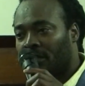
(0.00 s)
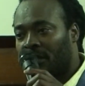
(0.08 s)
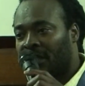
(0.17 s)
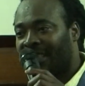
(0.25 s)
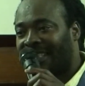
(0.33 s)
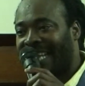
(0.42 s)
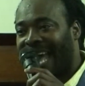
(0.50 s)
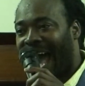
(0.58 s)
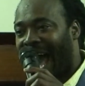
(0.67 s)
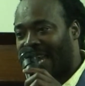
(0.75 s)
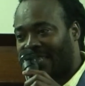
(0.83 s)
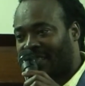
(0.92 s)
This is the
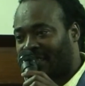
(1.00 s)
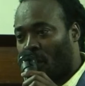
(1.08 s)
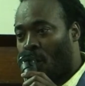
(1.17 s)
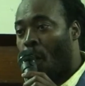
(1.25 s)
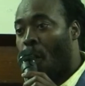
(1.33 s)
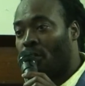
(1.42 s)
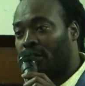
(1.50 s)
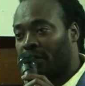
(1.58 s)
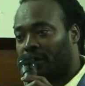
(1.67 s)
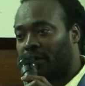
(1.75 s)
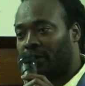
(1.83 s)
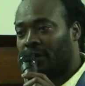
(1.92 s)
highest reward.
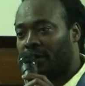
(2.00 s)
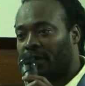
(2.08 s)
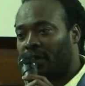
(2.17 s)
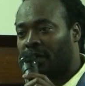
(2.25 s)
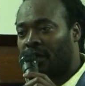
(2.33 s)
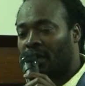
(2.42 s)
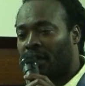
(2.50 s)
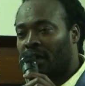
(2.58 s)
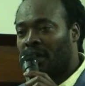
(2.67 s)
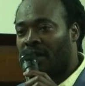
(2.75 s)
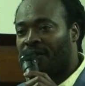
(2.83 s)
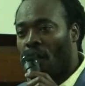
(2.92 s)

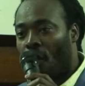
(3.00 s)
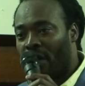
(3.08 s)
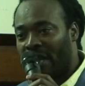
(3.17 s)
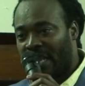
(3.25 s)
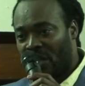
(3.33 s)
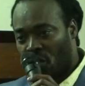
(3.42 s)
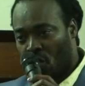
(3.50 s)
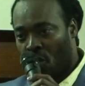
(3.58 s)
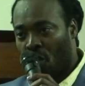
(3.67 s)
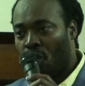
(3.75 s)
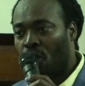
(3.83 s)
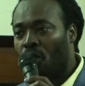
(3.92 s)
If only
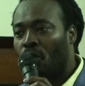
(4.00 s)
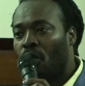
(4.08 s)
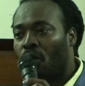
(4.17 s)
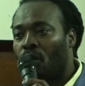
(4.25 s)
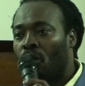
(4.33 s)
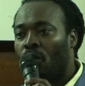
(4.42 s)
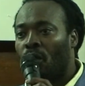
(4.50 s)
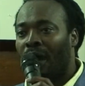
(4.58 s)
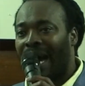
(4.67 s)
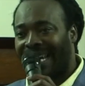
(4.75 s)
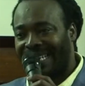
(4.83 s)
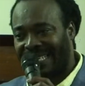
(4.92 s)
you
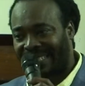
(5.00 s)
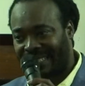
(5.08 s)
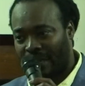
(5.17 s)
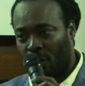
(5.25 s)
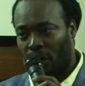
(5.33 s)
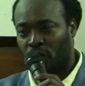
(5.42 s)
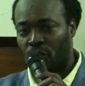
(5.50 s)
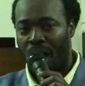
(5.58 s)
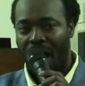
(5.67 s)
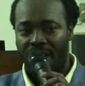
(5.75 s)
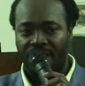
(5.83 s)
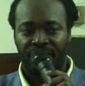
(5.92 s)
understand what you
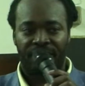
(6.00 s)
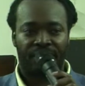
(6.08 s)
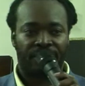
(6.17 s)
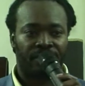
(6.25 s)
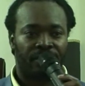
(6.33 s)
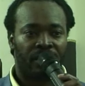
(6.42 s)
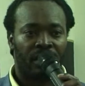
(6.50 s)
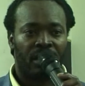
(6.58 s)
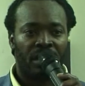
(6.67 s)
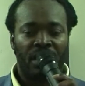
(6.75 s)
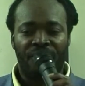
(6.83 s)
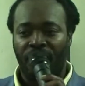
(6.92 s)
have.
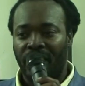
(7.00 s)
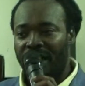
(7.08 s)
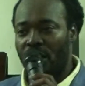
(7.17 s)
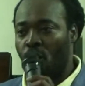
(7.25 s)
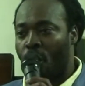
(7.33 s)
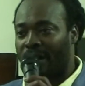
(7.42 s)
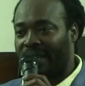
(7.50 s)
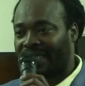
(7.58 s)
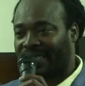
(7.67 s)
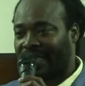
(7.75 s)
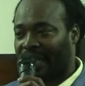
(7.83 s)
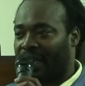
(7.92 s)
If only you
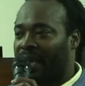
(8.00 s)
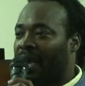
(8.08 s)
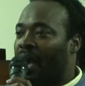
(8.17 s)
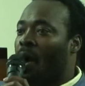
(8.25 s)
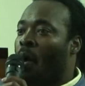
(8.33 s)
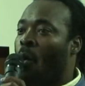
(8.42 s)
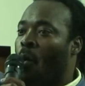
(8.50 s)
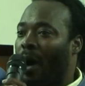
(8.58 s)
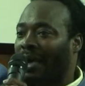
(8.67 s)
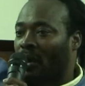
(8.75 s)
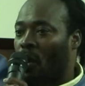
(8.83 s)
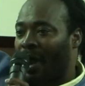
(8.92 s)
understand
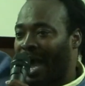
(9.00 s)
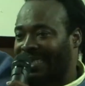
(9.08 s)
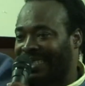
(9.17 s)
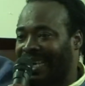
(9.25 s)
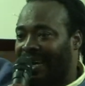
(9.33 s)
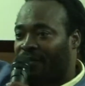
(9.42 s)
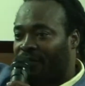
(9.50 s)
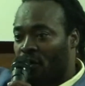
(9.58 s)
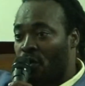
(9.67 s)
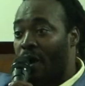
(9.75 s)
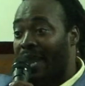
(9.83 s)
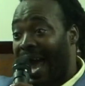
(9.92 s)
what God has done for
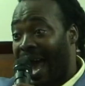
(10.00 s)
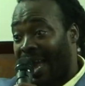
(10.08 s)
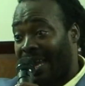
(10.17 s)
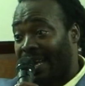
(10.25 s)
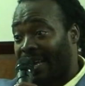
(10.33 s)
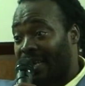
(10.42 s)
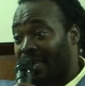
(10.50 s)
you and I.